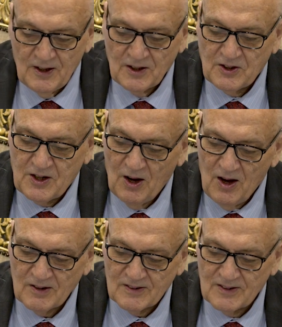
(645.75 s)
and
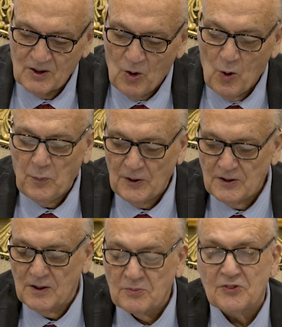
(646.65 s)
cut, they're
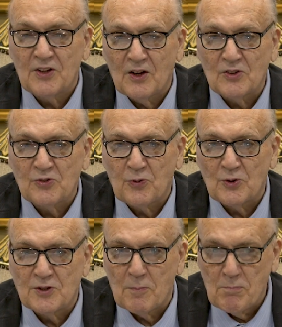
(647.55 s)
opening themselves for
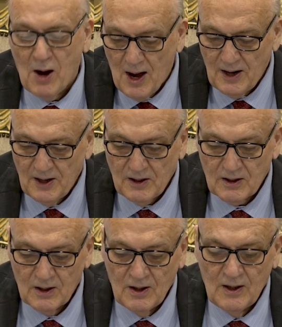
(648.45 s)

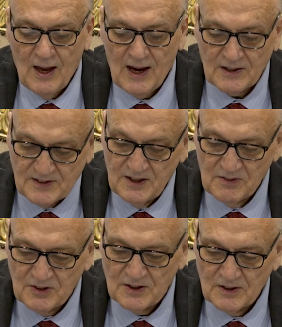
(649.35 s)
demonic
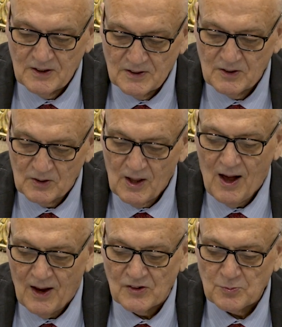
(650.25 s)
activity in their
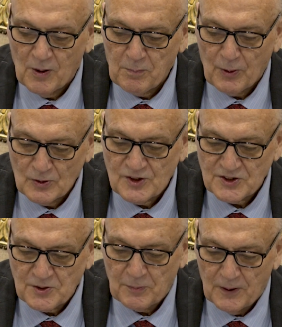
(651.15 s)
lives by
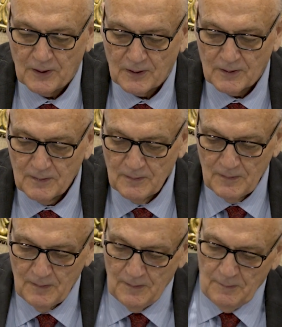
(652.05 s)
participating in it.
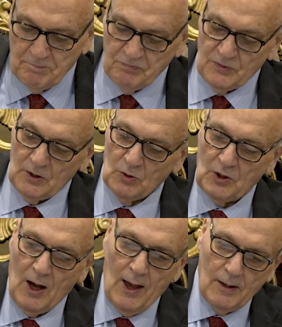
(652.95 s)
You know,
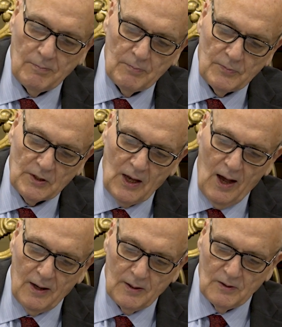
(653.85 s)
God
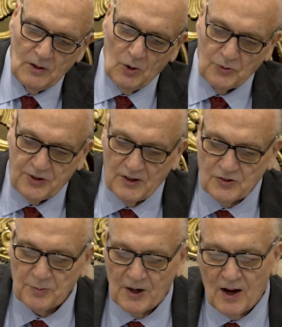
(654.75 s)
in the Old
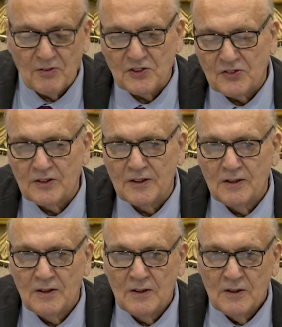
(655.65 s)
Testament,
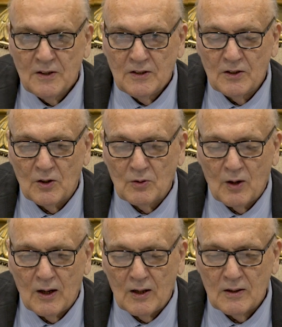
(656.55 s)
obviously, you
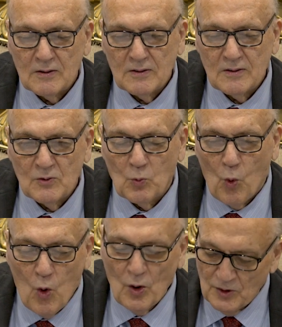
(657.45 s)
know,
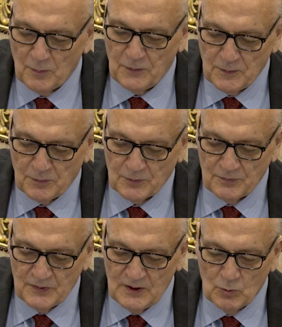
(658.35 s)
warned the people.
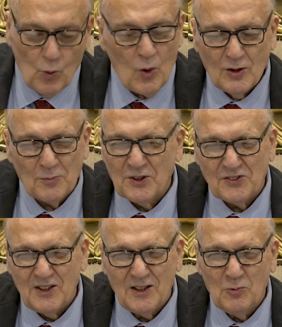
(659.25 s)
He warned them
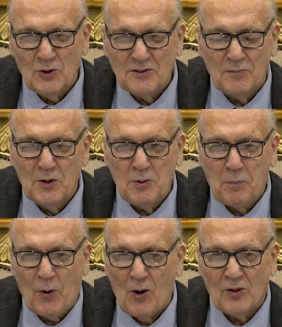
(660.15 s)
because he didn't want them to be
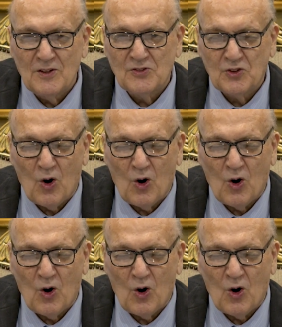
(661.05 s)
part of these